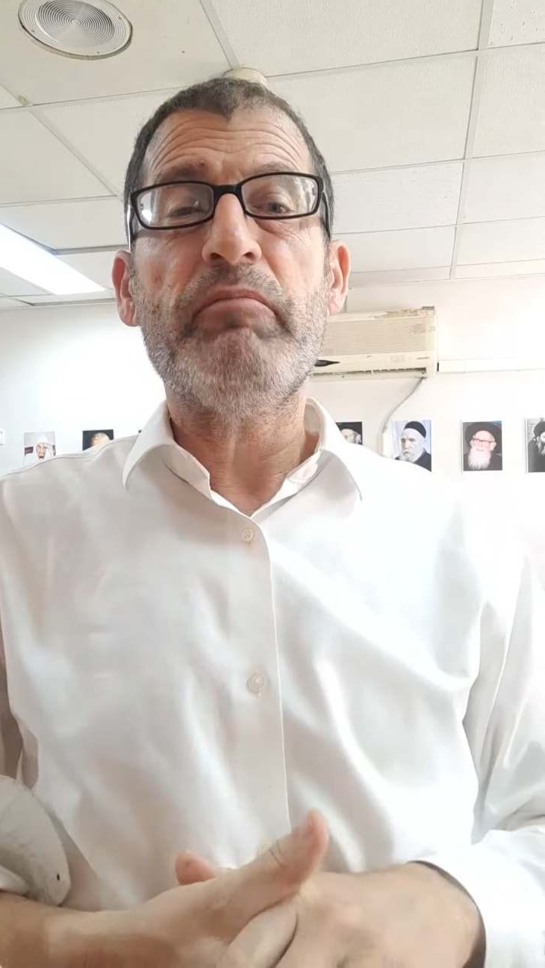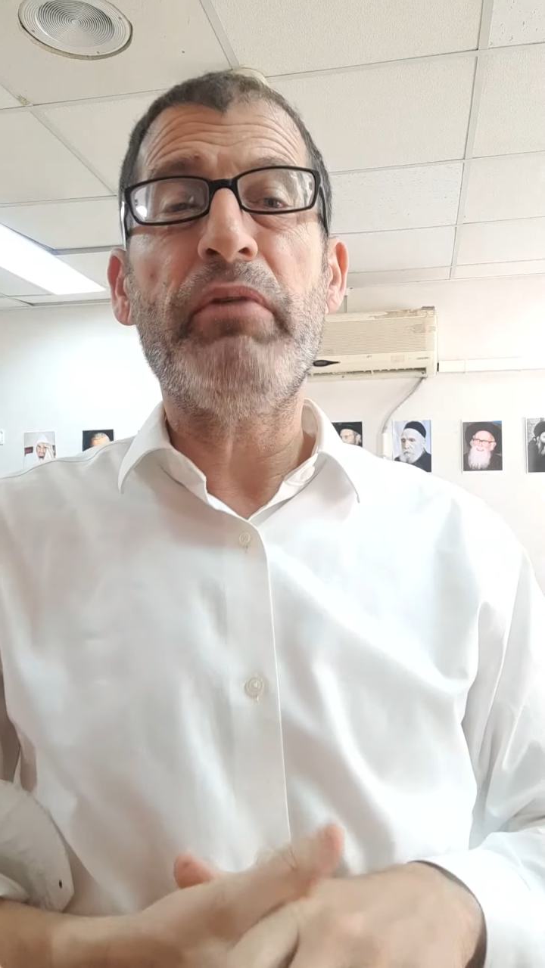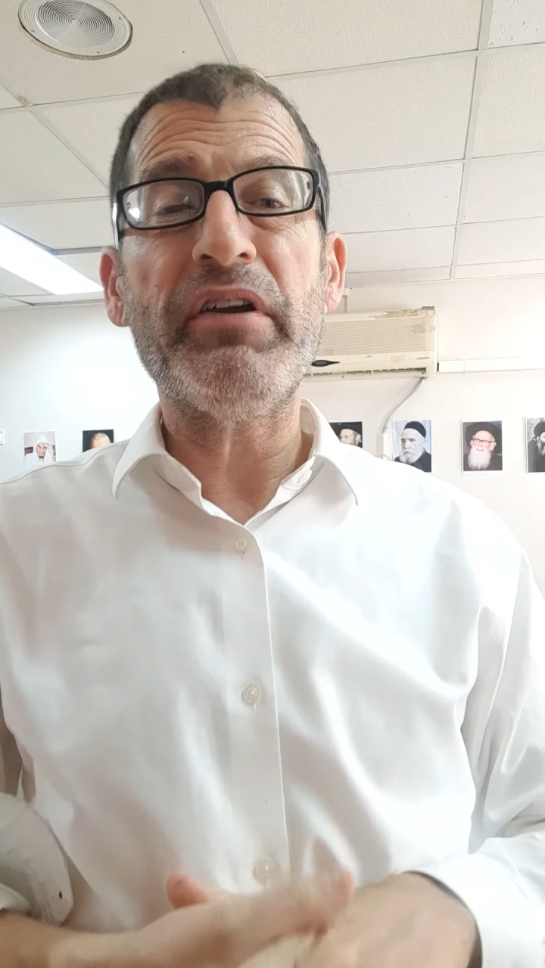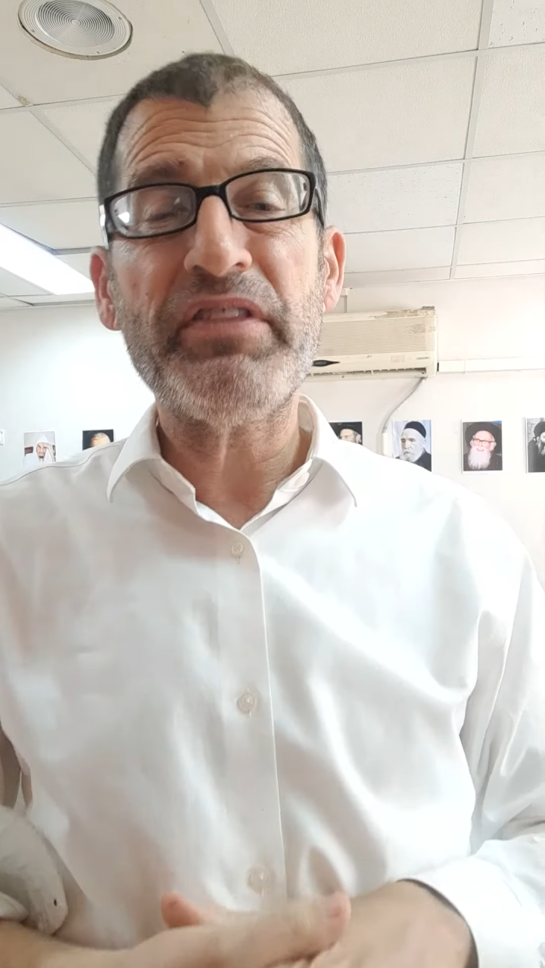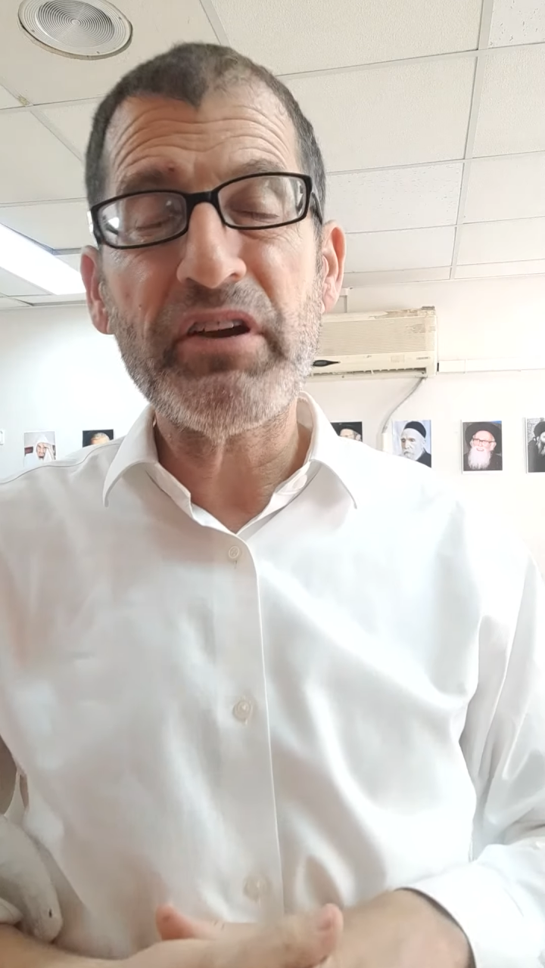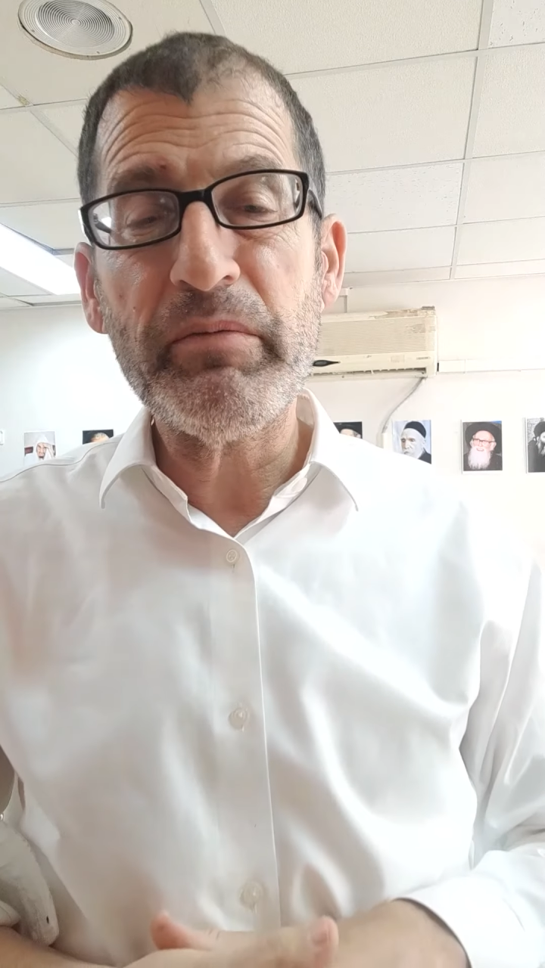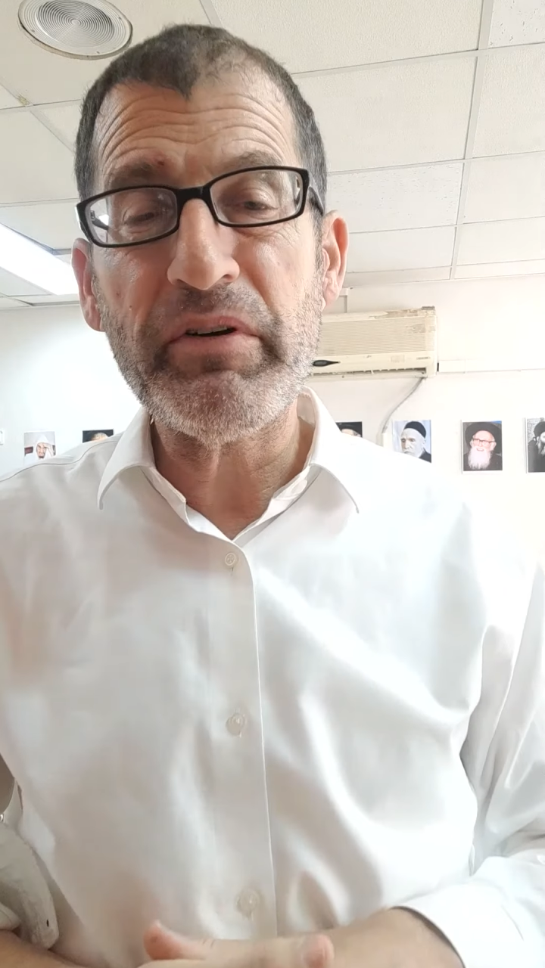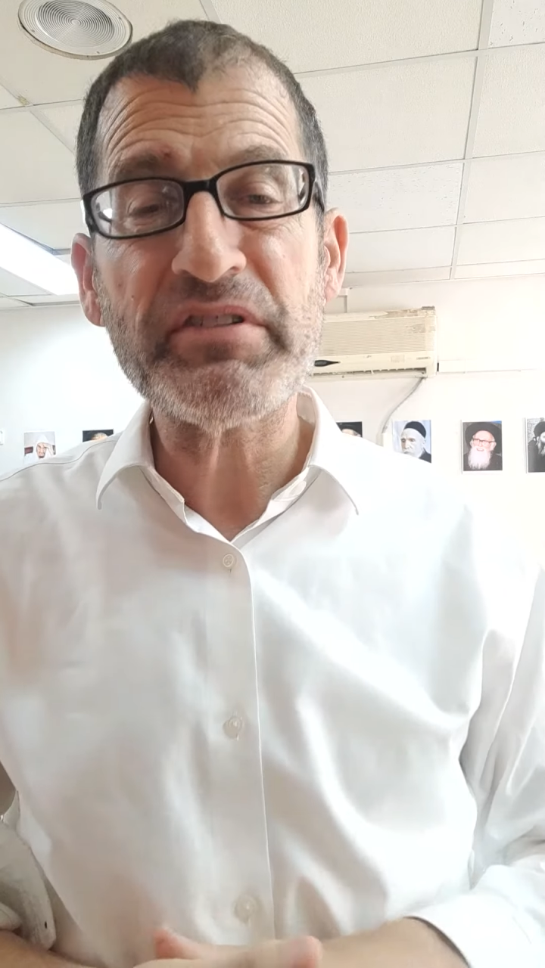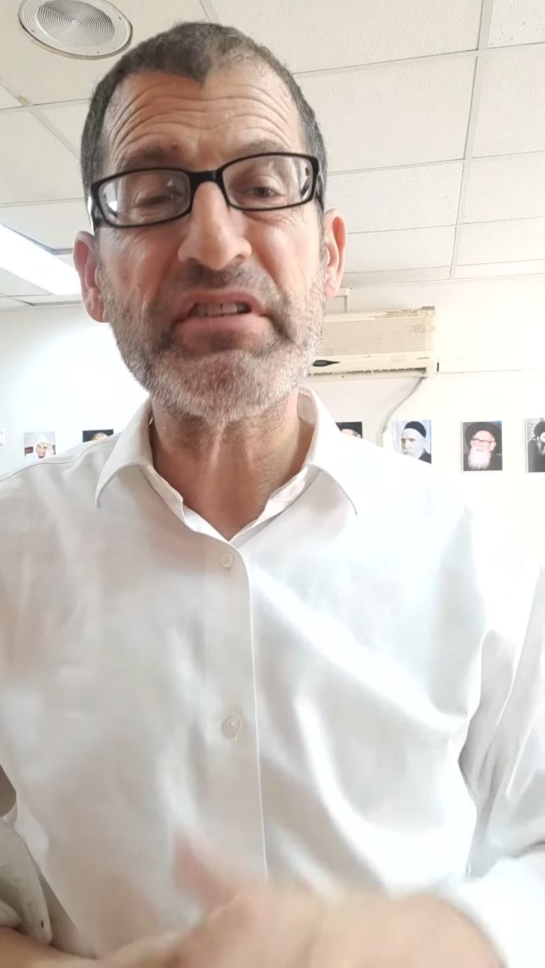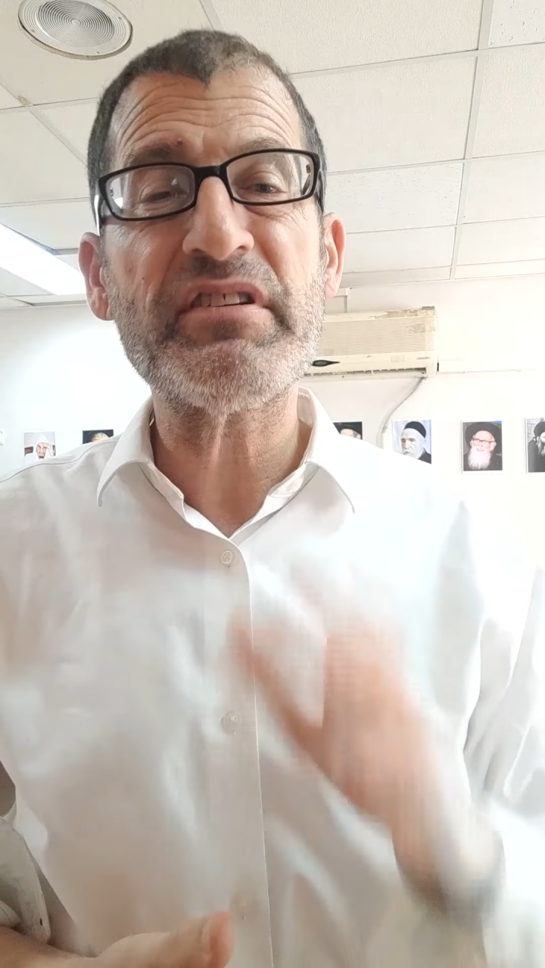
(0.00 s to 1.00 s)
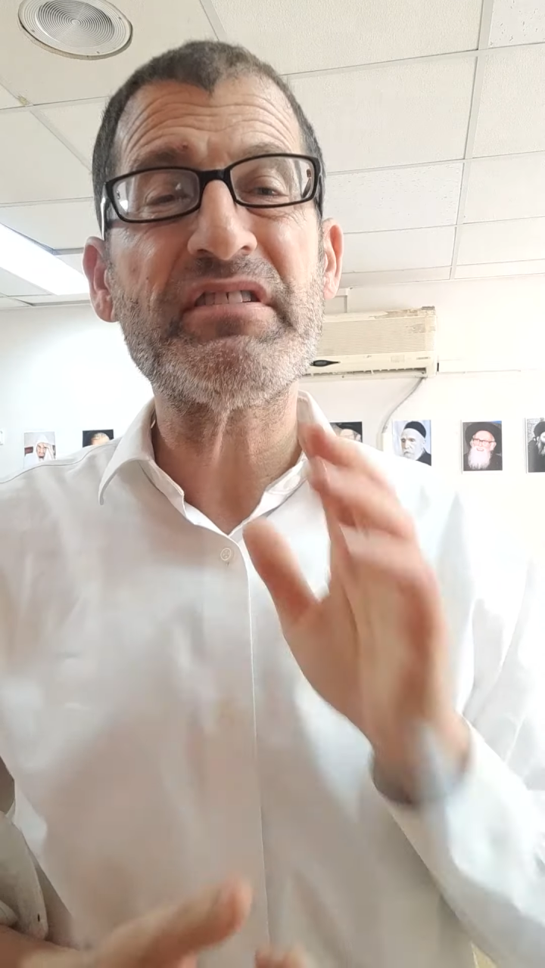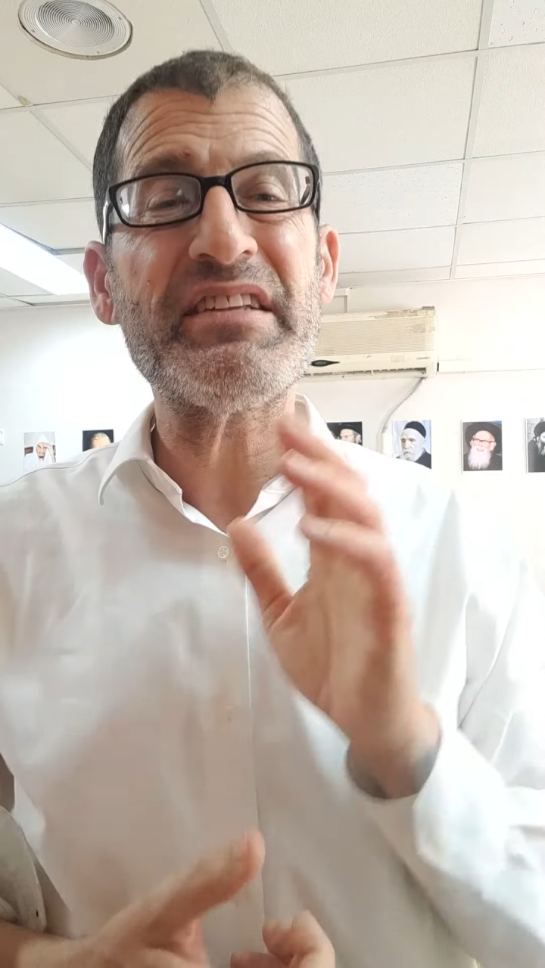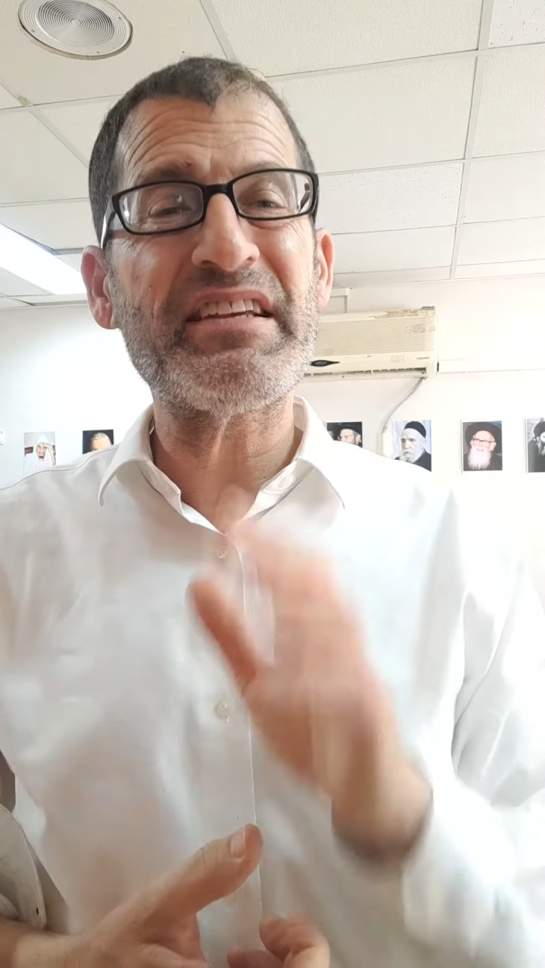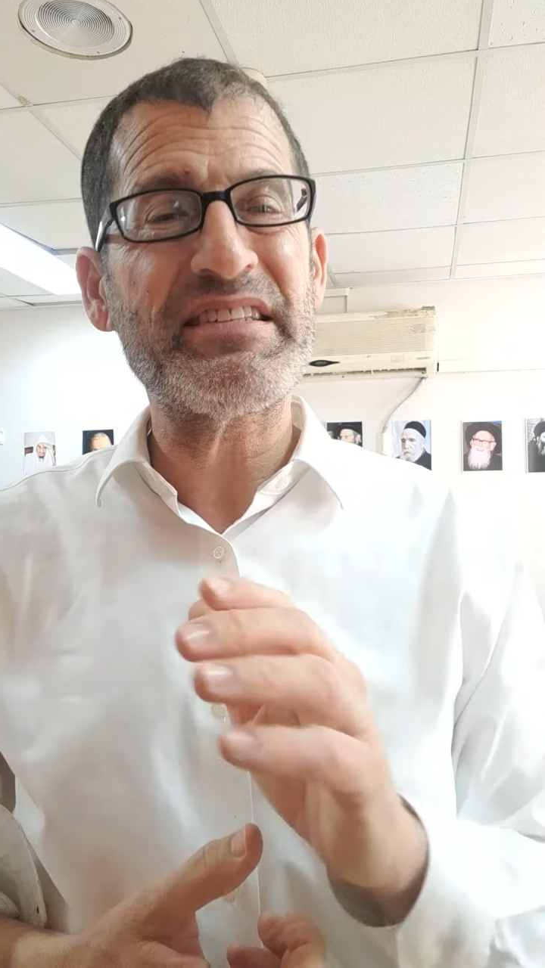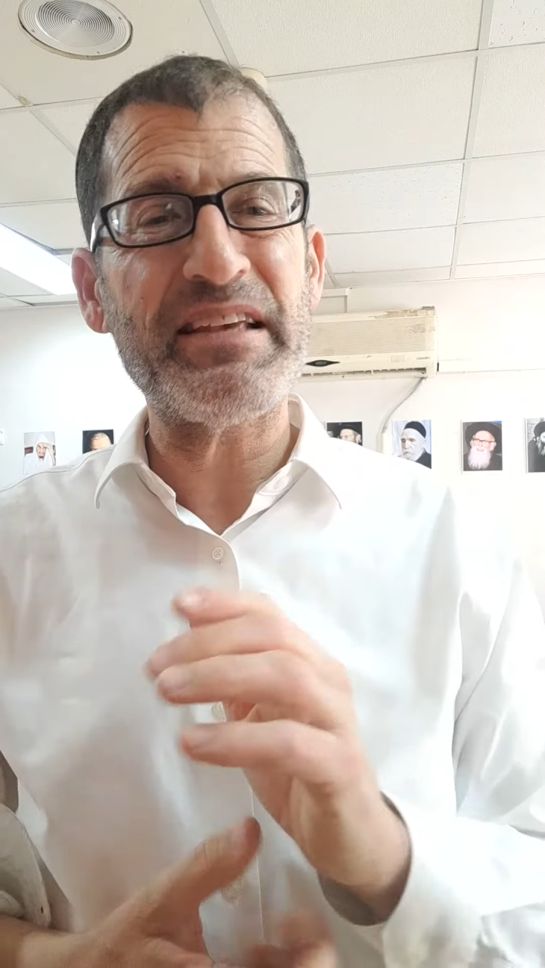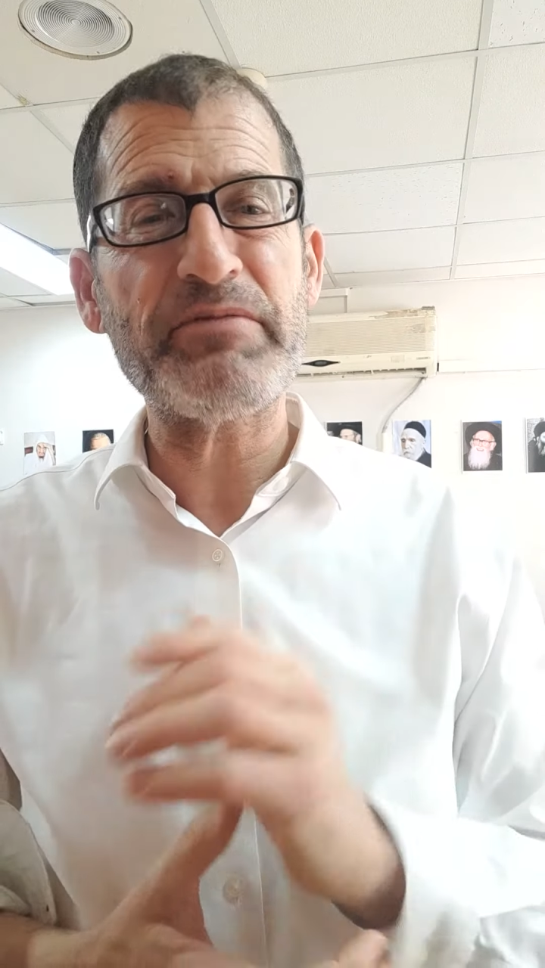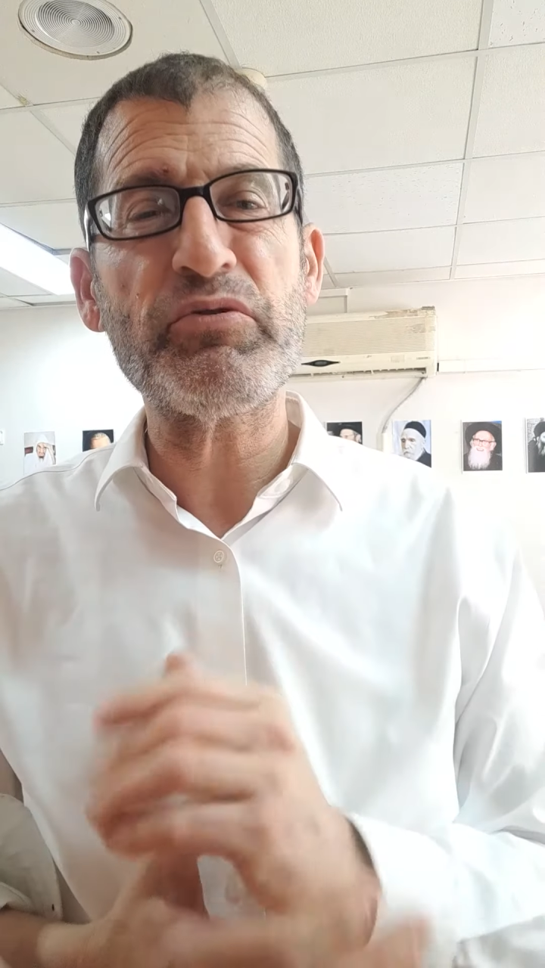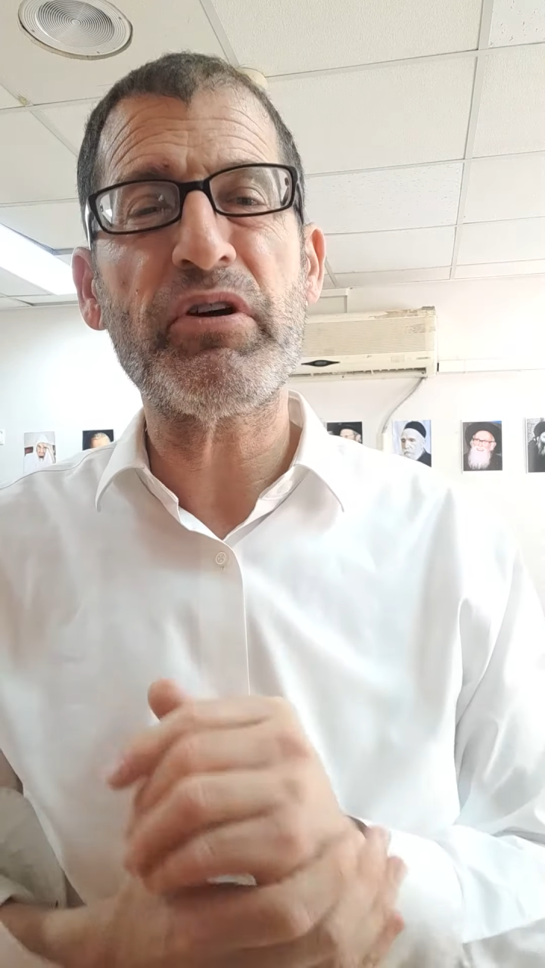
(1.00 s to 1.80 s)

But the Gemara says there's an exception.